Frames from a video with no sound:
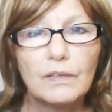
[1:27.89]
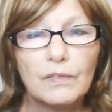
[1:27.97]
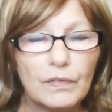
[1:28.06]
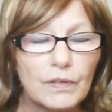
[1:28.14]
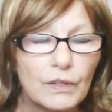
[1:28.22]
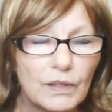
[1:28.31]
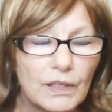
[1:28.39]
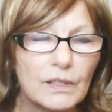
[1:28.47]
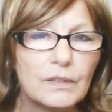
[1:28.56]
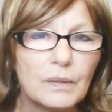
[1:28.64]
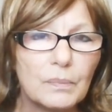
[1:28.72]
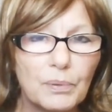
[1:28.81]
that there
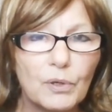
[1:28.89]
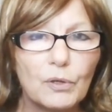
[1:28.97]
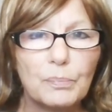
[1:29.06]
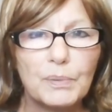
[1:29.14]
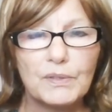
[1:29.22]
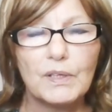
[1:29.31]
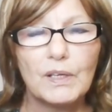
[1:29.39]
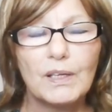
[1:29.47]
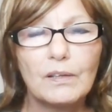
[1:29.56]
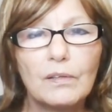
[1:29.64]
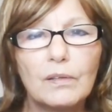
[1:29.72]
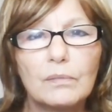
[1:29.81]
is a purpose
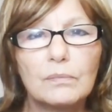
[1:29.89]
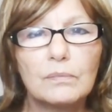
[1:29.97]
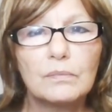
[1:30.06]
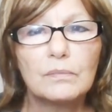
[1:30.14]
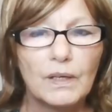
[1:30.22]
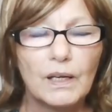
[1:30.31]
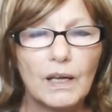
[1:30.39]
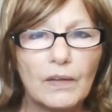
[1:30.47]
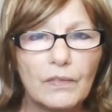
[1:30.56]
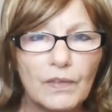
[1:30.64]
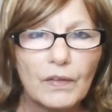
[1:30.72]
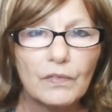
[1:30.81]
in them
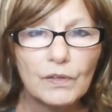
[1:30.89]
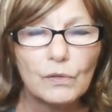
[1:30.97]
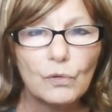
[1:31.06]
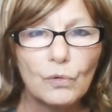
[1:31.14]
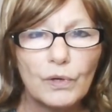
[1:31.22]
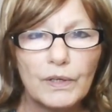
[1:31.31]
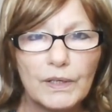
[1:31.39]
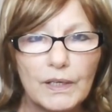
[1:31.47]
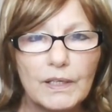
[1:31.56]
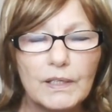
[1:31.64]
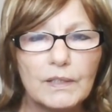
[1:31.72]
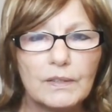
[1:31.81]
and that the Lord
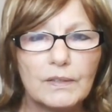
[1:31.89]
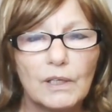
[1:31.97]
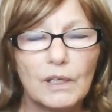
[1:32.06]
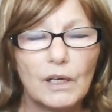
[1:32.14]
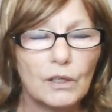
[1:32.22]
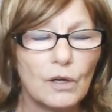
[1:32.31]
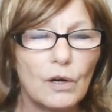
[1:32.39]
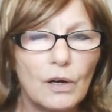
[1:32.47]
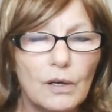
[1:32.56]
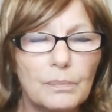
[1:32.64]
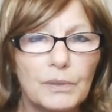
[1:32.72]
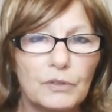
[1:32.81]
is
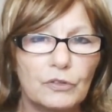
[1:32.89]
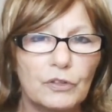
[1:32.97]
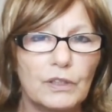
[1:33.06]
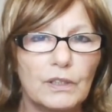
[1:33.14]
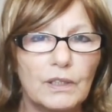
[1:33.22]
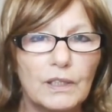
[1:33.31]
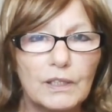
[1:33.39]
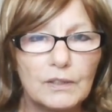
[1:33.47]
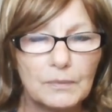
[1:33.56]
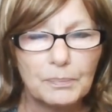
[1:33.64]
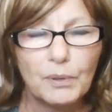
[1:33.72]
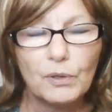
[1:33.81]
accomplishing
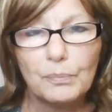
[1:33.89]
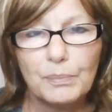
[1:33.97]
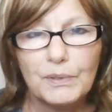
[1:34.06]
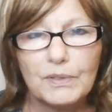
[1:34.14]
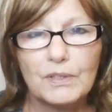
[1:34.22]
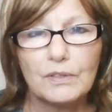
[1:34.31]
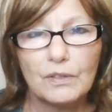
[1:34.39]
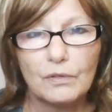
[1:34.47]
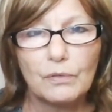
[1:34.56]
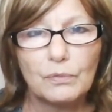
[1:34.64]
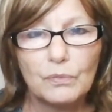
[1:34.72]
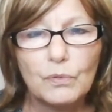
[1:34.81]
His purposes
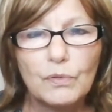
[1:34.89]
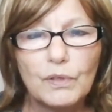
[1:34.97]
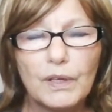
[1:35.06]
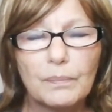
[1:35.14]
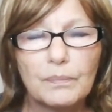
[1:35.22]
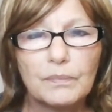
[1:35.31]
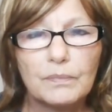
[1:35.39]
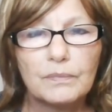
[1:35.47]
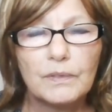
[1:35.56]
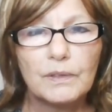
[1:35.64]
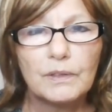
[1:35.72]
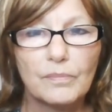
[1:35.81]
through them.
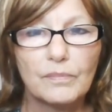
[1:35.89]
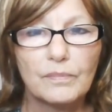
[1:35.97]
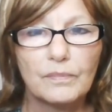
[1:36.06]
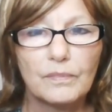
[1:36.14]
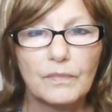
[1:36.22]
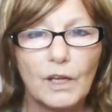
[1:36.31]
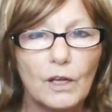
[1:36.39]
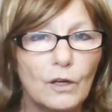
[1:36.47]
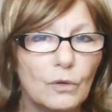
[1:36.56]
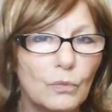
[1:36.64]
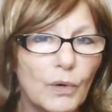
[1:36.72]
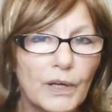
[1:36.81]

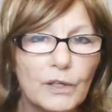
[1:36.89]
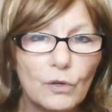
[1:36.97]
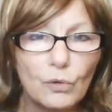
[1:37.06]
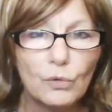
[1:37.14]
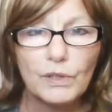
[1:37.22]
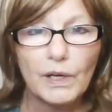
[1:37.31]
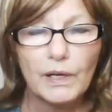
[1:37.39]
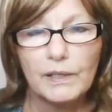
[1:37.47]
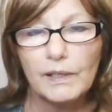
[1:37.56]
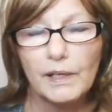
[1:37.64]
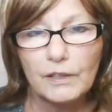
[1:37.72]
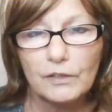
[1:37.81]
One note
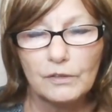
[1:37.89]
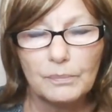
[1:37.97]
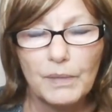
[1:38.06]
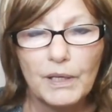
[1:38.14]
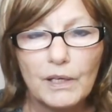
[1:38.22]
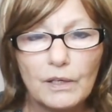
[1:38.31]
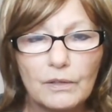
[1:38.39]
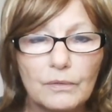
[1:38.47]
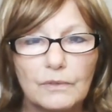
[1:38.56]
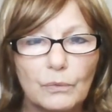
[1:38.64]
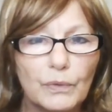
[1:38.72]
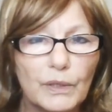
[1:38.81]
I'd like to make
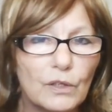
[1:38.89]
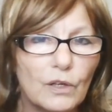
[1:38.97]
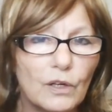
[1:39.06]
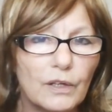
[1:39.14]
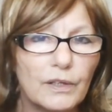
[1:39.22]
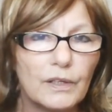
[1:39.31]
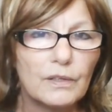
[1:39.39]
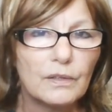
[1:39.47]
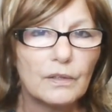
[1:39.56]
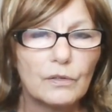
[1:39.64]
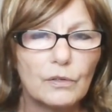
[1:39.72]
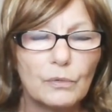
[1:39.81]

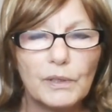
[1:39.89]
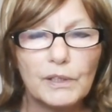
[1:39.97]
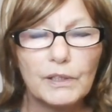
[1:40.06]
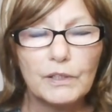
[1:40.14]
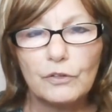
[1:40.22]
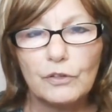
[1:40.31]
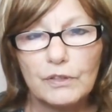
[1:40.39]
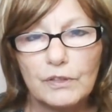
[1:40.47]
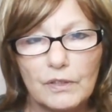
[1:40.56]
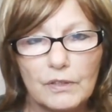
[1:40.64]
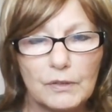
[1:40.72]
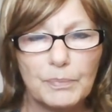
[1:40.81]
regarding the religious
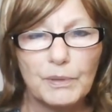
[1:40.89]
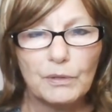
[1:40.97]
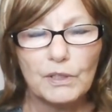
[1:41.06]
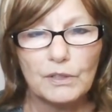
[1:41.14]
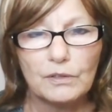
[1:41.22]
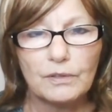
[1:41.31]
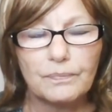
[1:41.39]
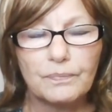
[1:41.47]
spirit.